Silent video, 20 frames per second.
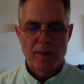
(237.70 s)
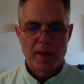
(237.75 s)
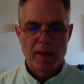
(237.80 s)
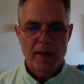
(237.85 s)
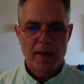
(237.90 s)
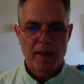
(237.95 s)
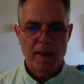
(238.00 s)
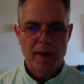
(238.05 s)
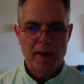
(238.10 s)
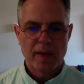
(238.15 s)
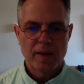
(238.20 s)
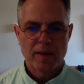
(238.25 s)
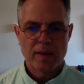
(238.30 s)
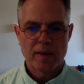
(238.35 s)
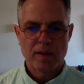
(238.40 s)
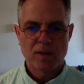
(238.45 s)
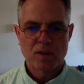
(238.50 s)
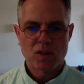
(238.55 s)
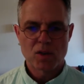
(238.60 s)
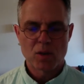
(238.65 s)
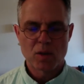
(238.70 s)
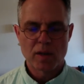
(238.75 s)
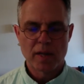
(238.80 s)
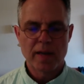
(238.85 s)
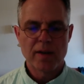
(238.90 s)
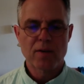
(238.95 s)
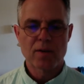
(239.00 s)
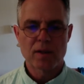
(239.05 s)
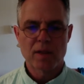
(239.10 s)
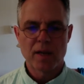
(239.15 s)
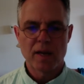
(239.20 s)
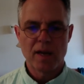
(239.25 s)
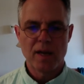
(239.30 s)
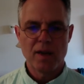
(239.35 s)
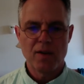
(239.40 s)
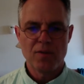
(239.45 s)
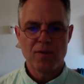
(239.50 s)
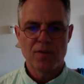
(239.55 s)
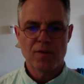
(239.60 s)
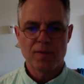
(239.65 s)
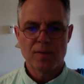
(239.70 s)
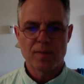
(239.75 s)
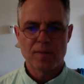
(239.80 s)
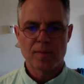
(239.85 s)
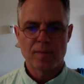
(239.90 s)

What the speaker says: And so later in life,